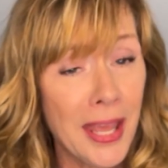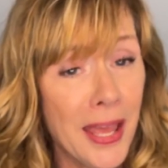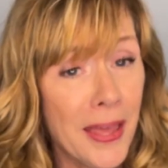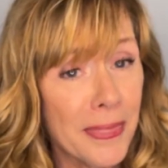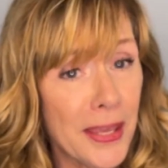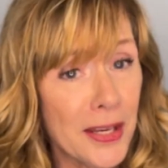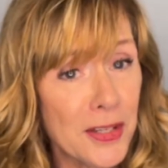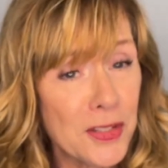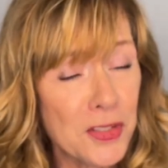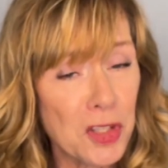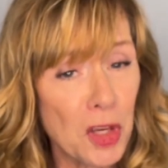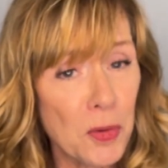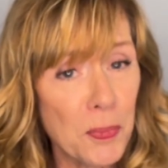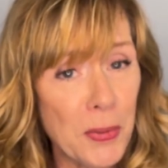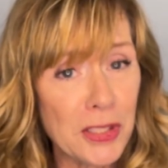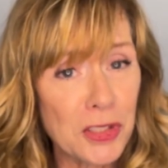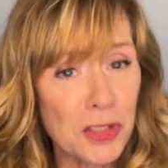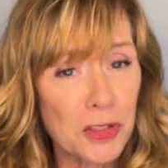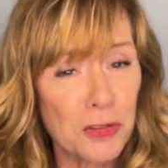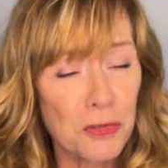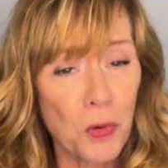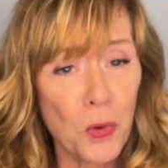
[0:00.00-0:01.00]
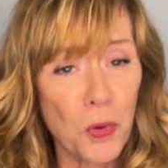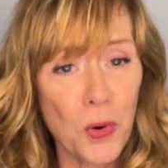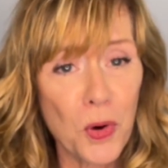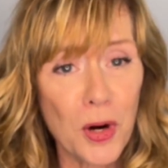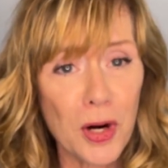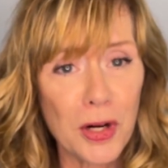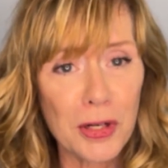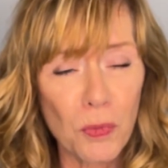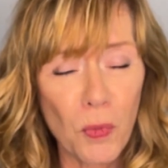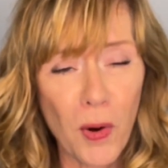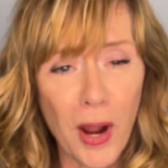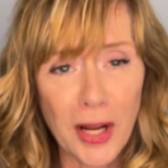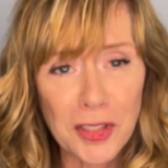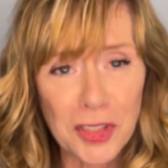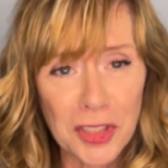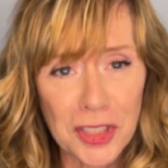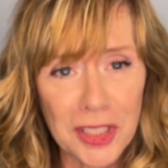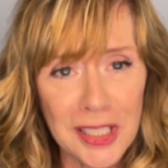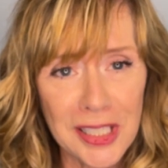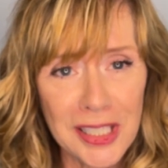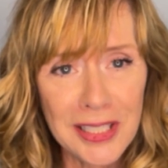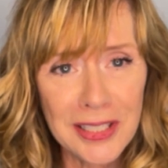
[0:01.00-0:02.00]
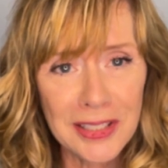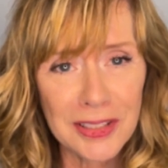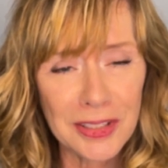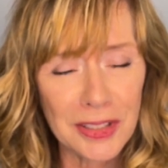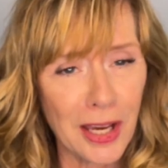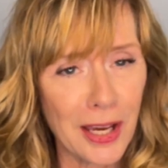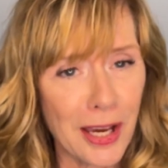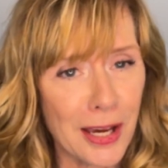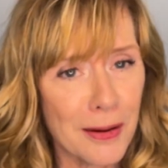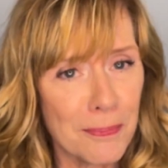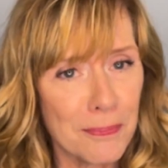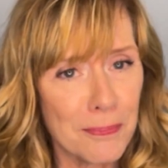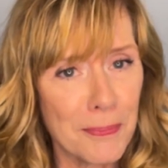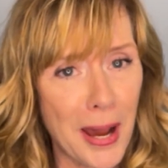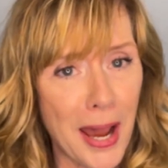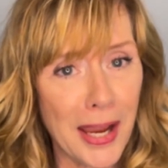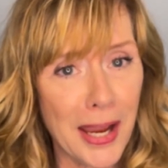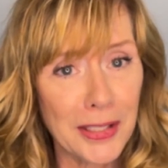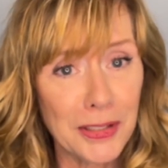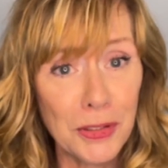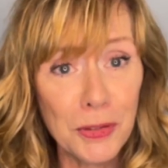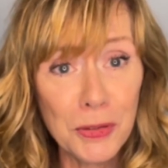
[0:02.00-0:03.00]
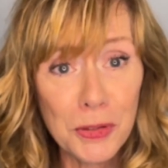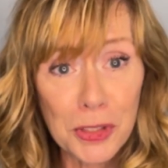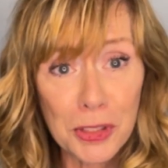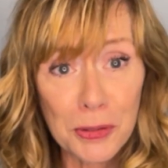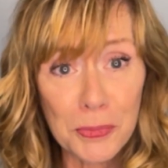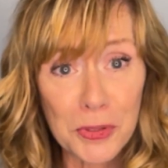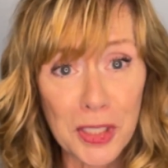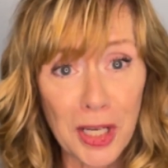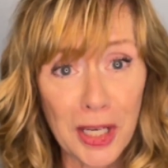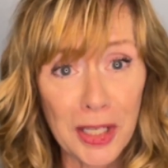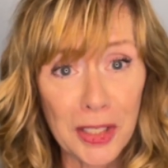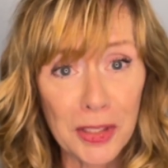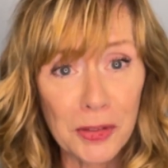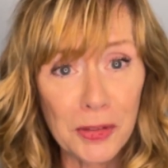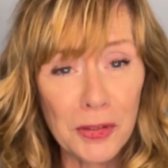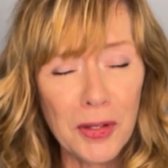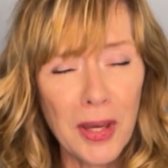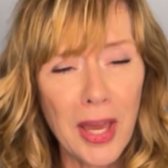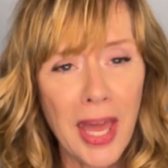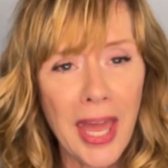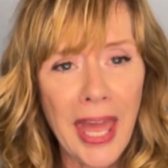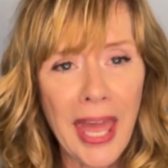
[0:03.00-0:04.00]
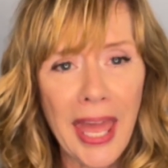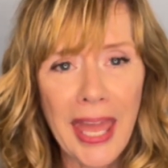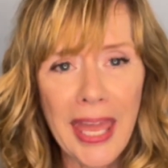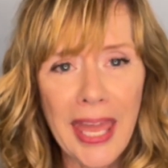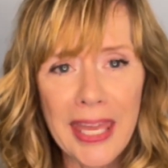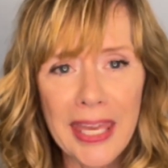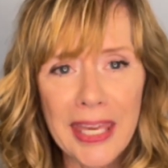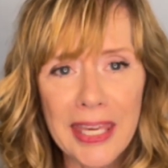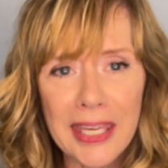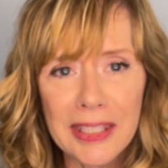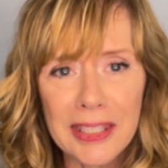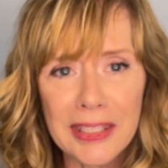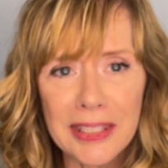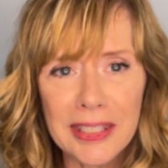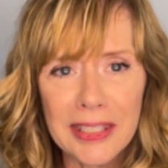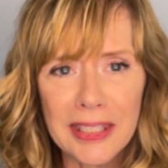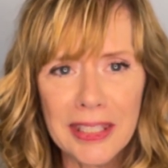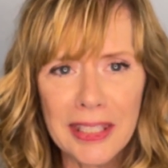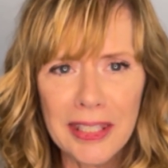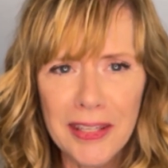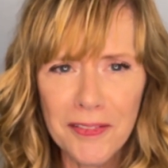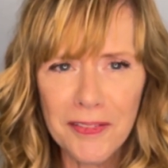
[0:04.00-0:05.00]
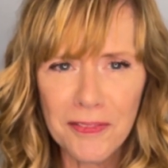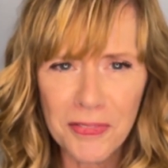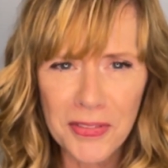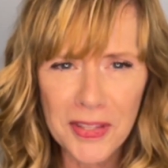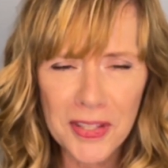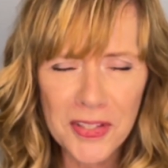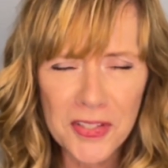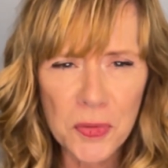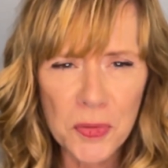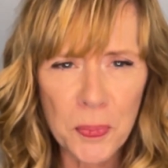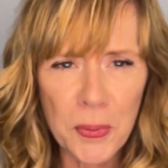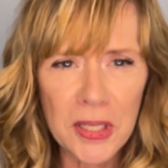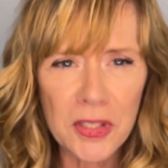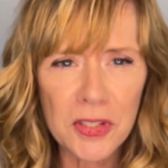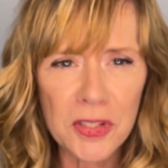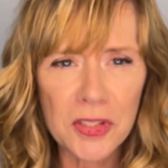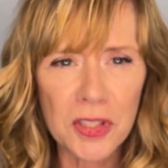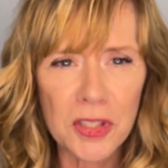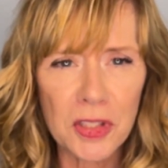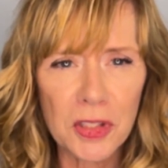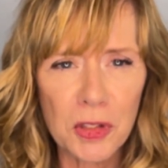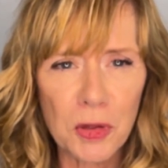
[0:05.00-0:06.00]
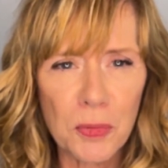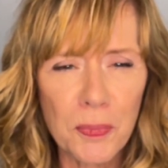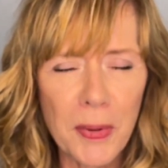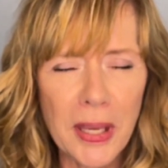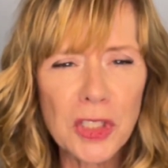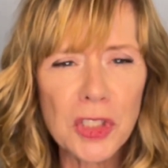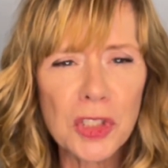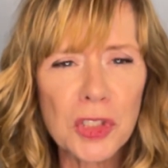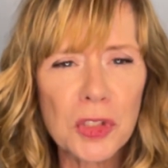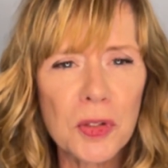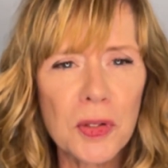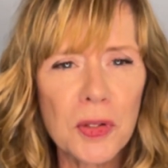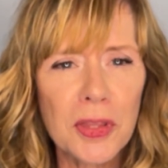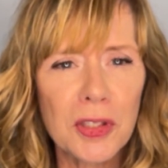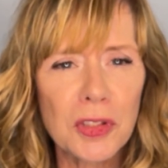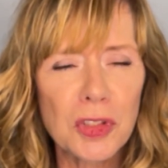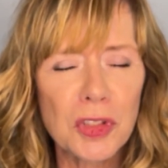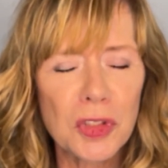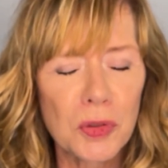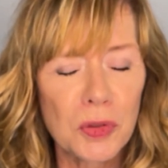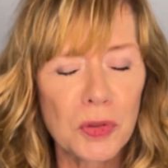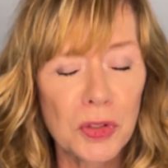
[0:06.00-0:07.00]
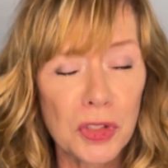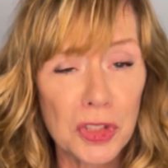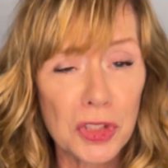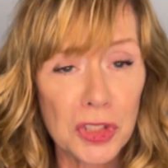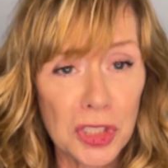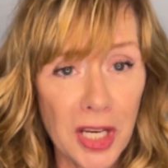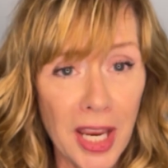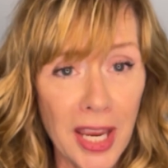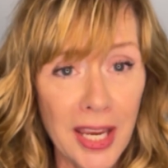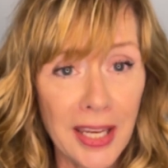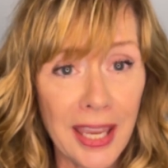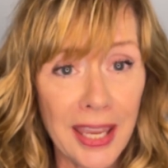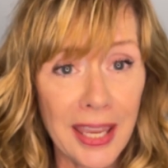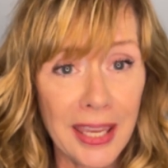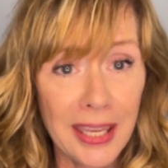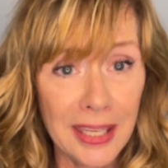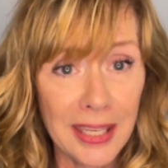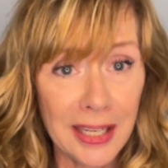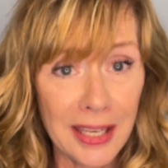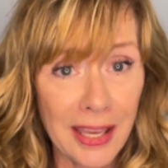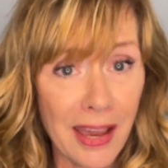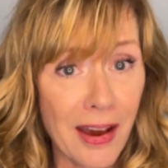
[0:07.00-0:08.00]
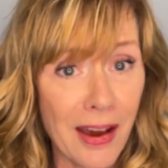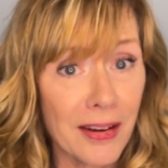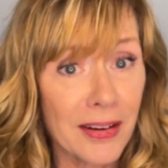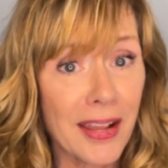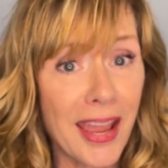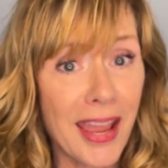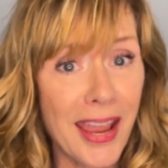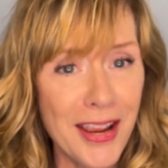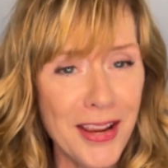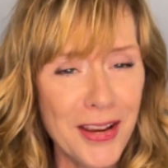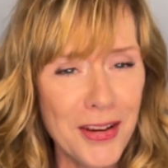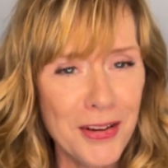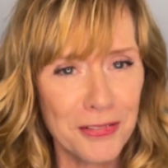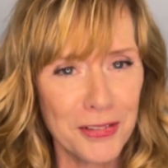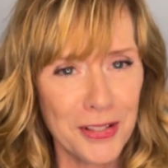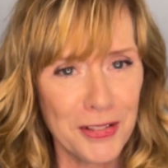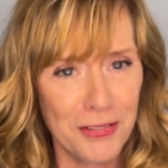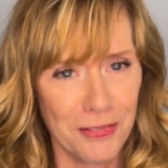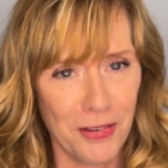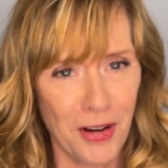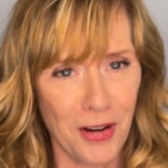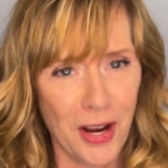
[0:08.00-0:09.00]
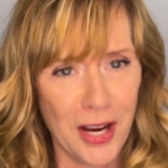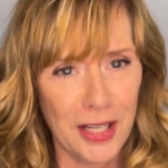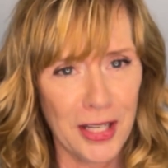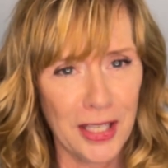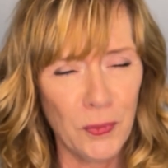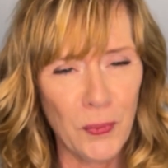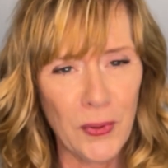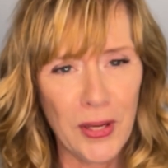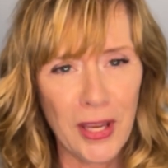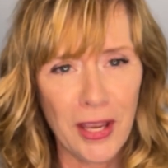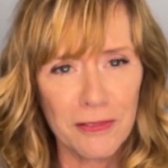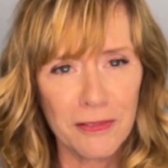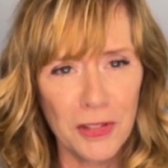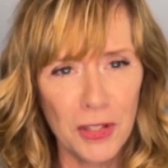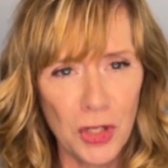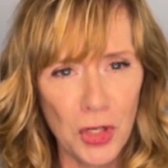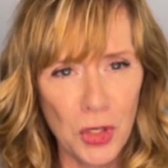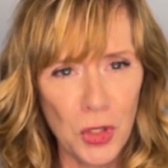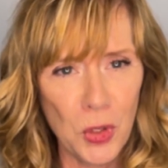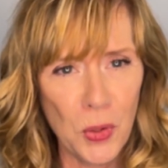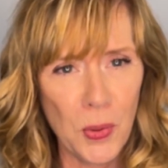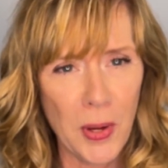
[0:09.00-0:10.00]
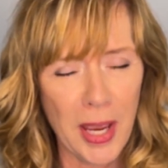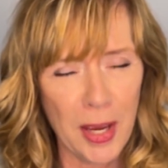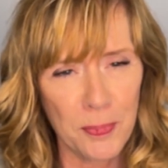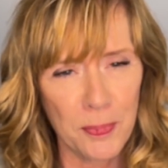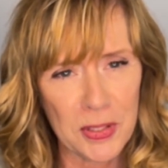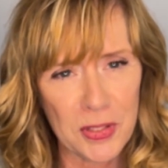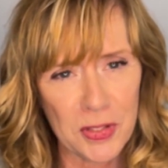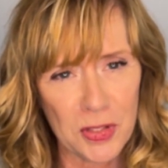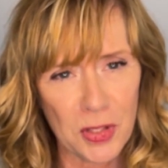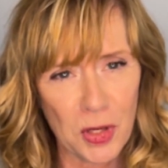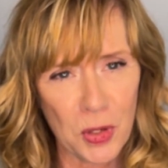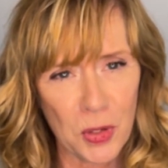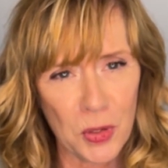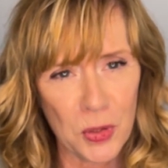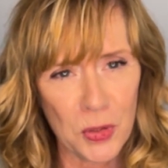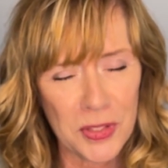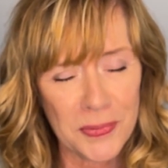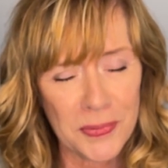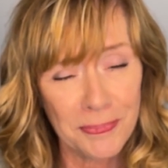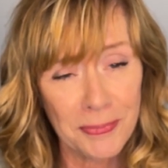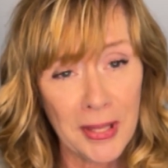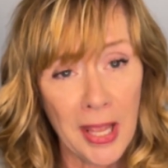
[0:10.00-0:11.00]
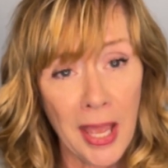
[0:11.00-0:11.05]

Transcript: Thanks so much for watching um, my YouTube channel, and if this speaks to you, make sure that you check it out. Every Friday we have new episodes.